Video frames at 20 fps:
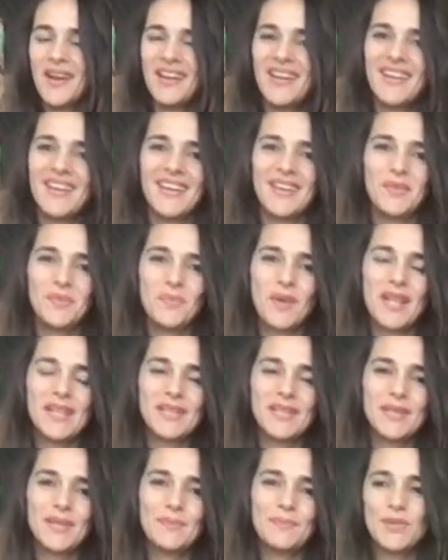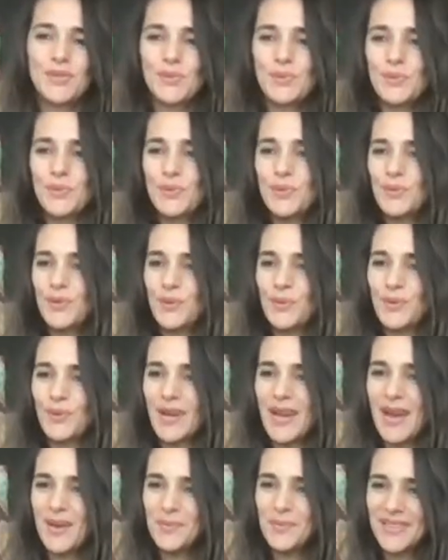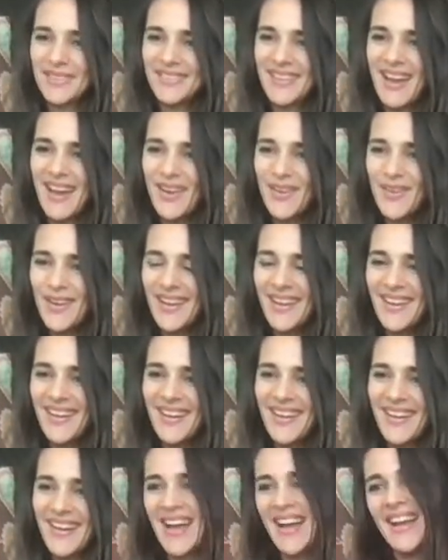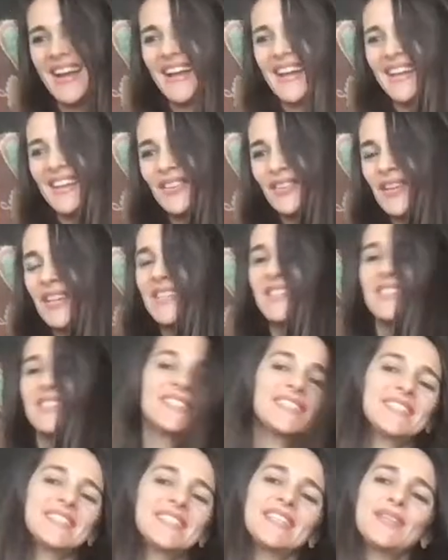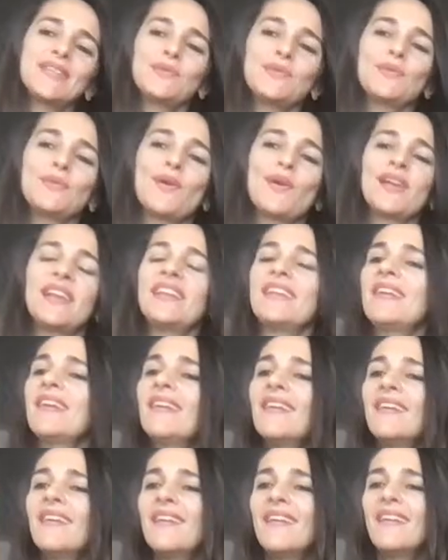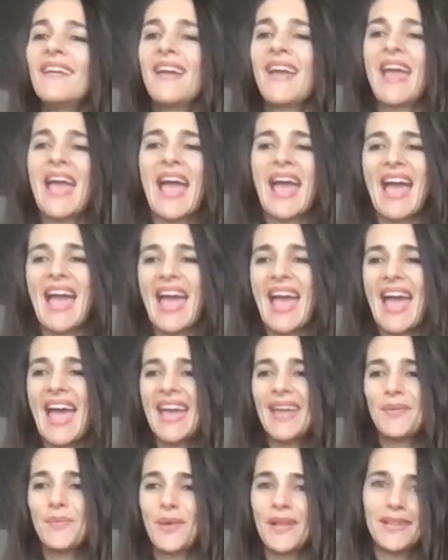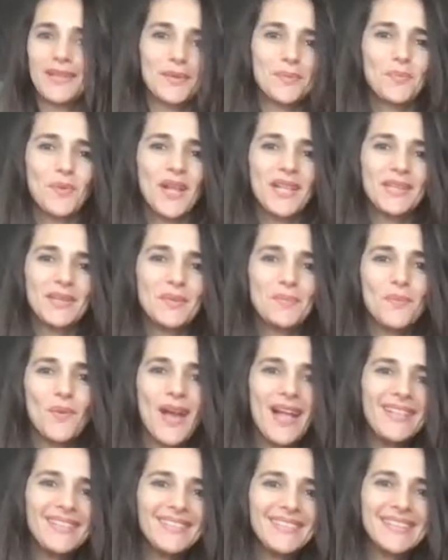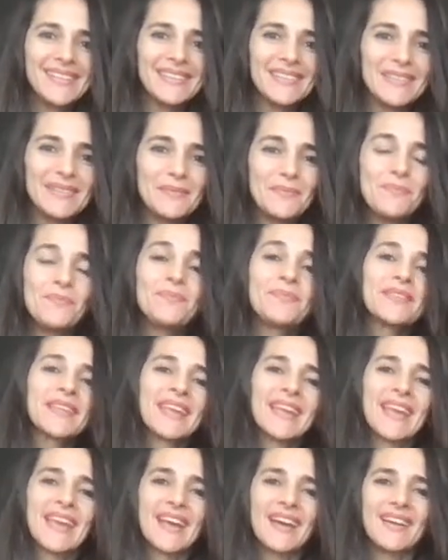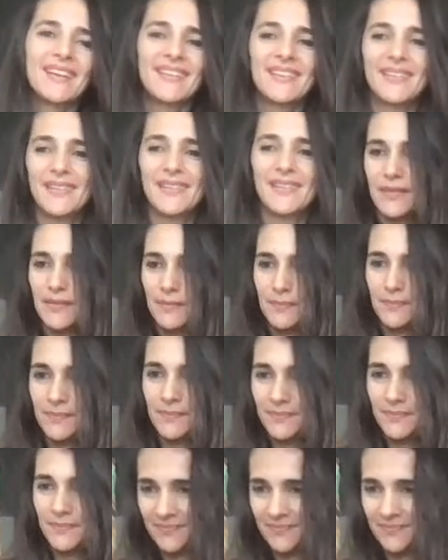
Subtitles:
everyone, welcome to Yoga with Tara. Hi, great to see you all here, and welcome. Um,